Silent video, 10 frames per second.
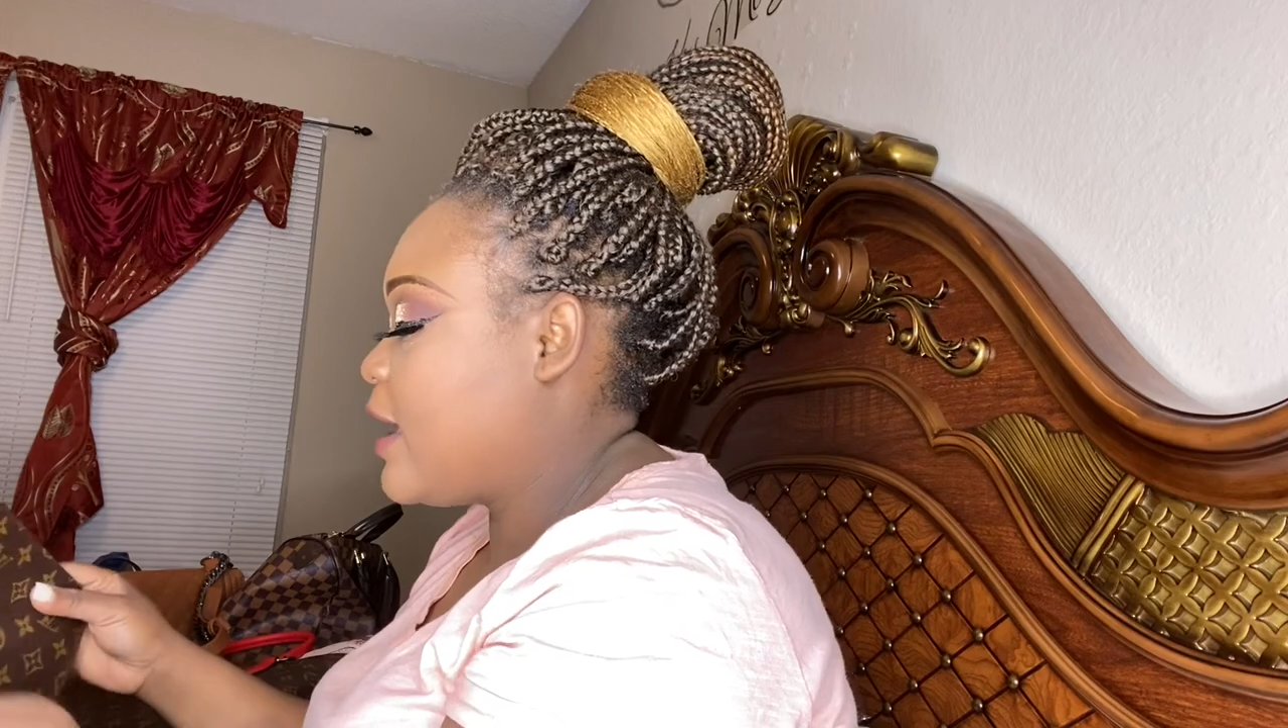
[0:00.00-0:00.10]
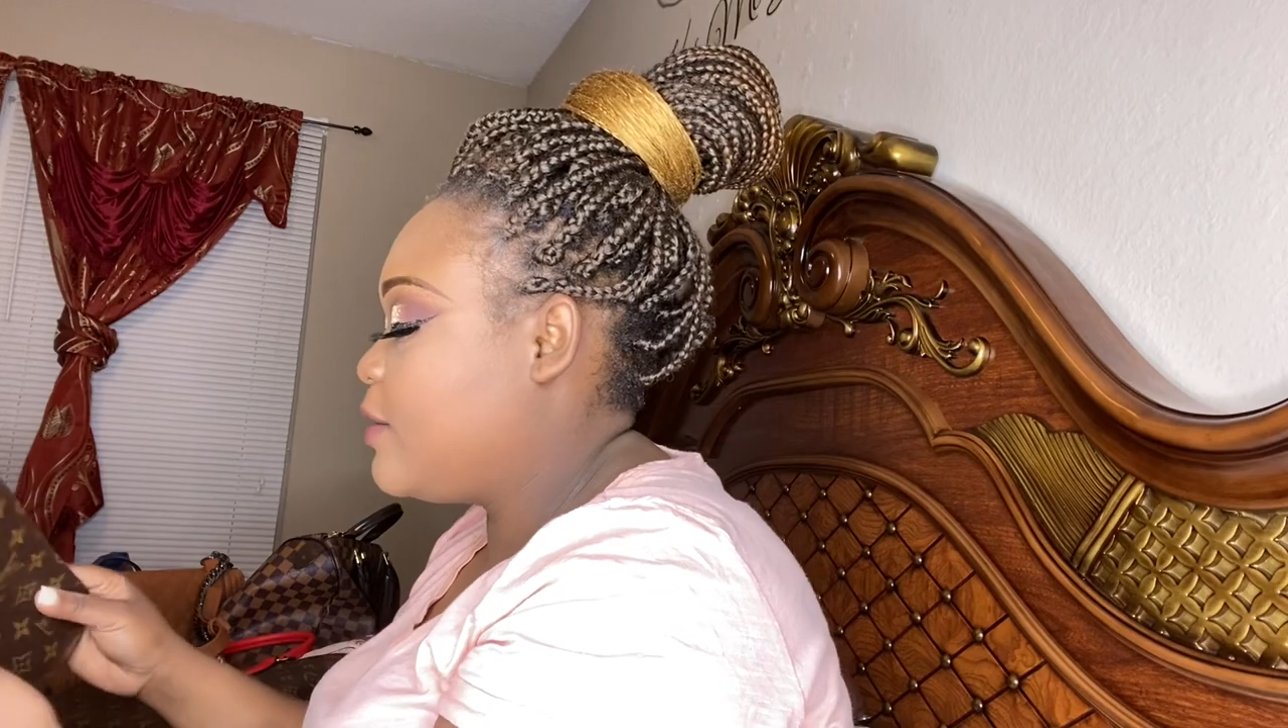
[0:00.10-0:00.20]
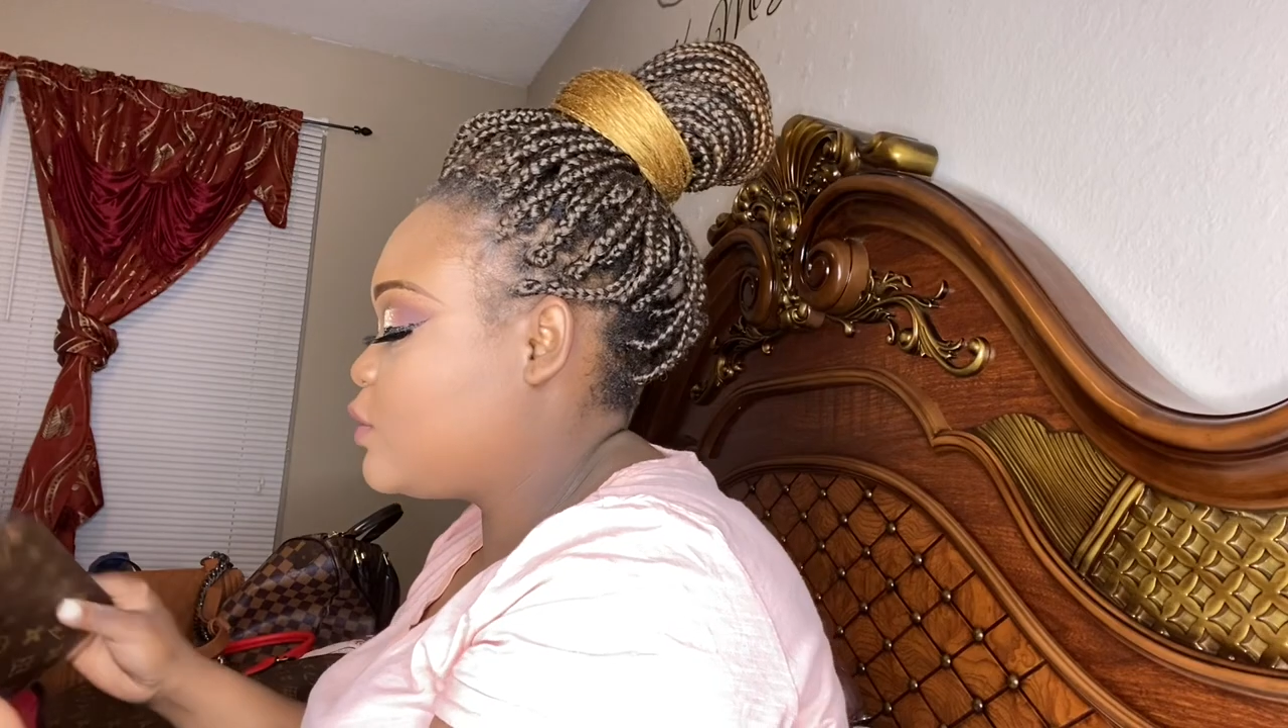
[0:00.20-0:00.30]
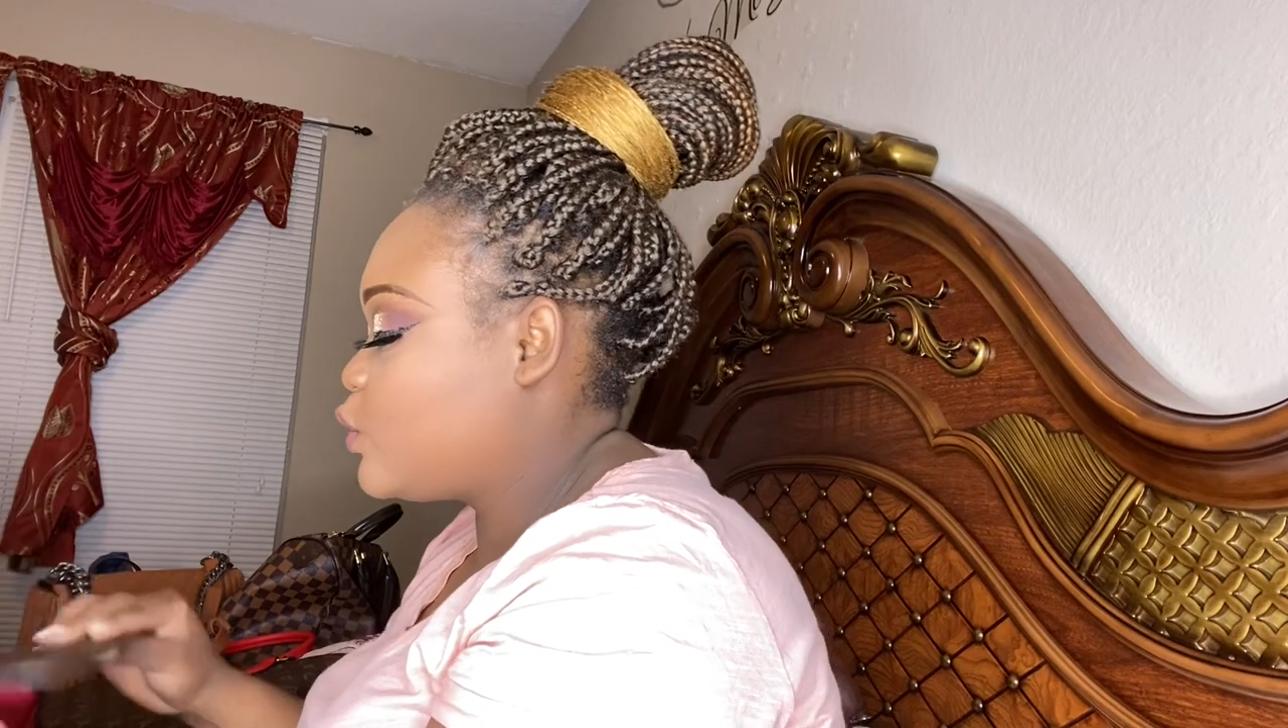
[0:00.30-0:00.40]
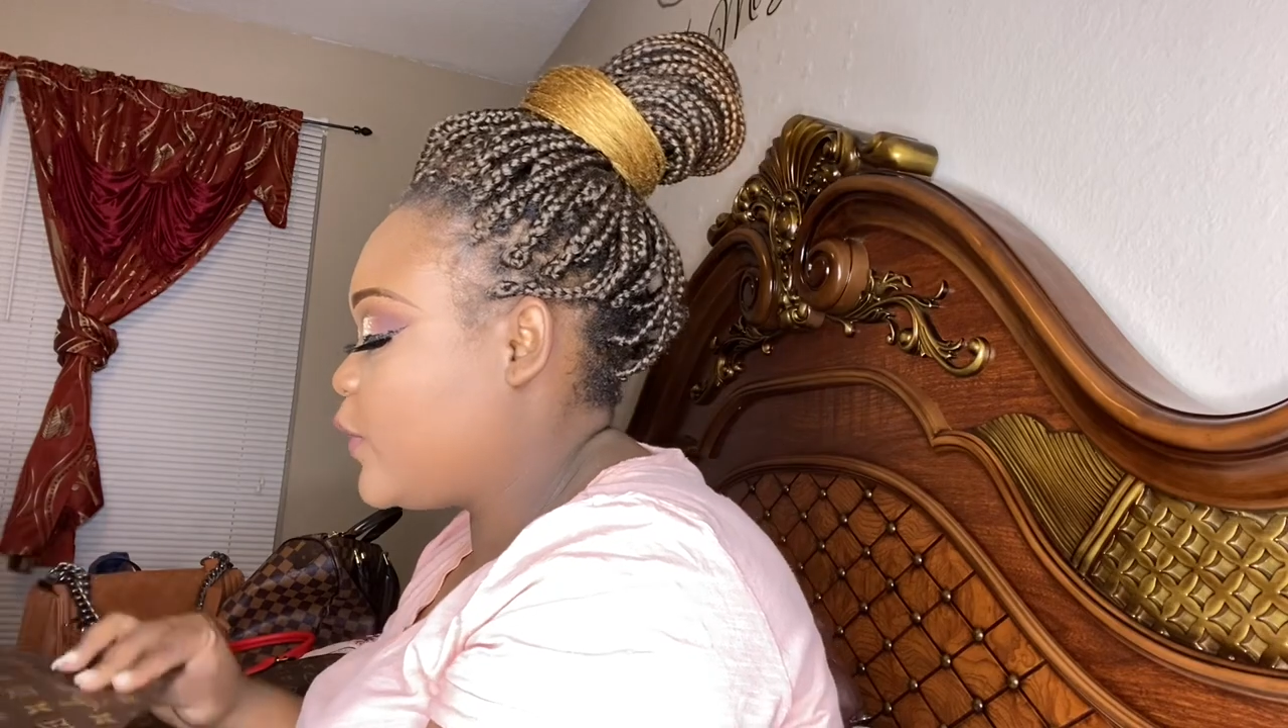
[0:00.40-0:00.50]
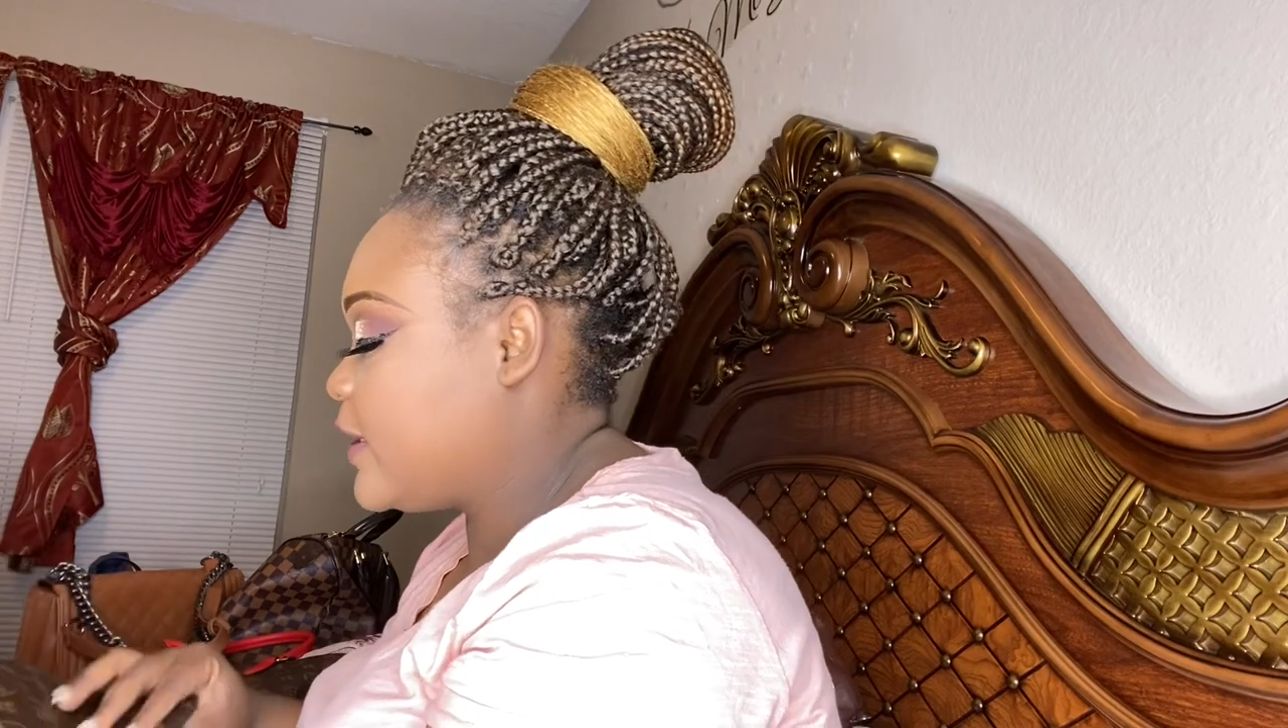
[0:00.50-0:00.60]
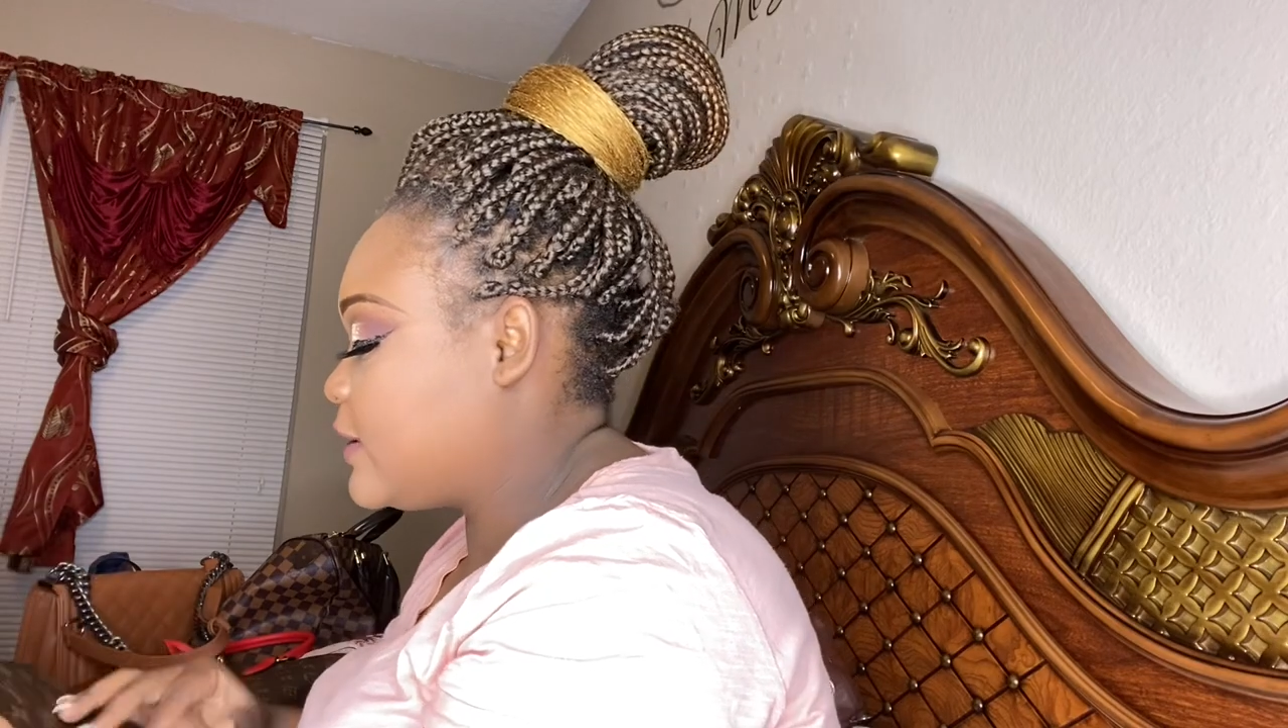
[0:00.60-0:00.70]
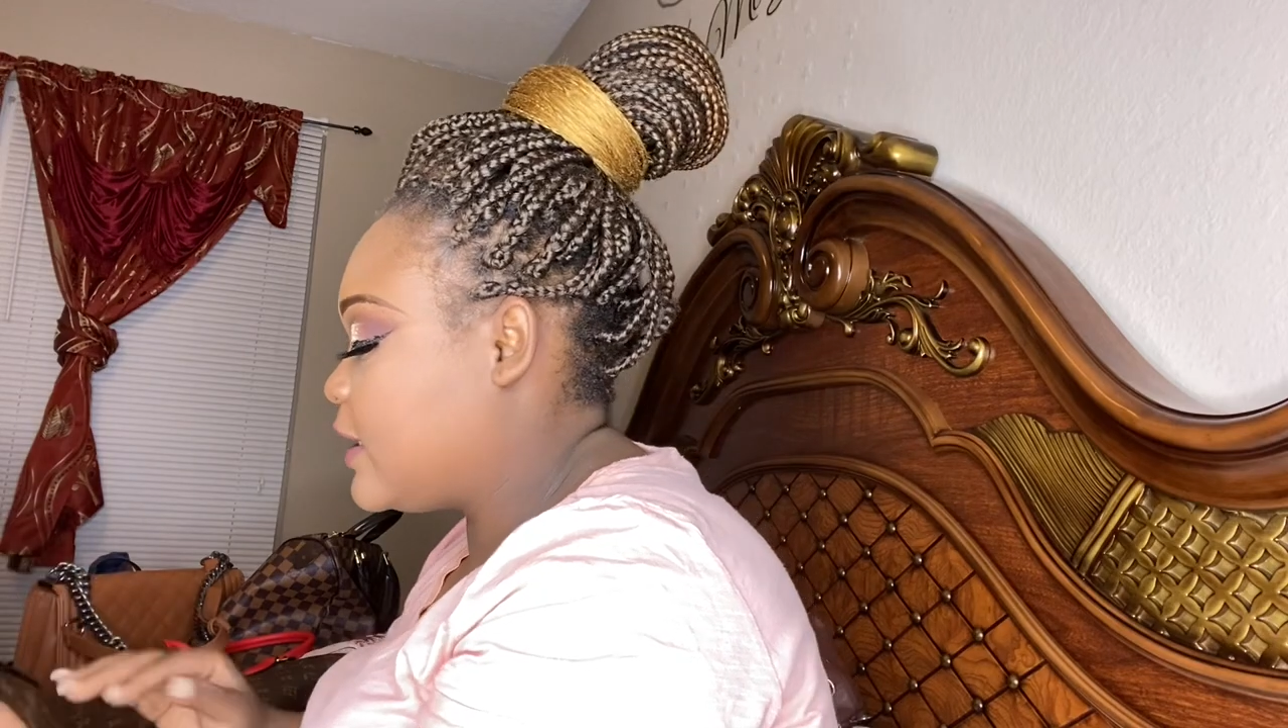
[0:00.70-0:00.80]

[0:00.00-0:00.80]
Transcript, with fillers: comes with